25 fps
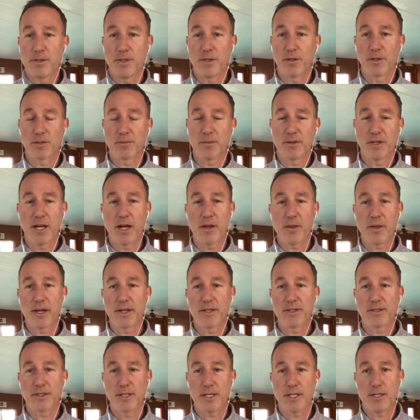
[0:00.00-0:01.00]
He goes, but now that I
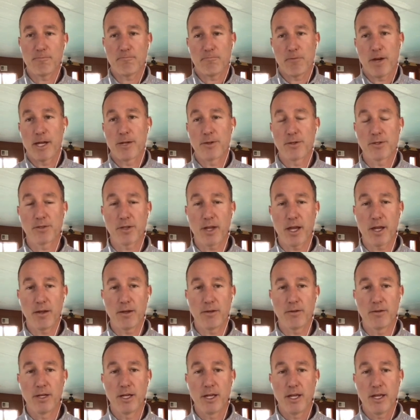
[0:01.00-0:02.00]
see it, I understand it.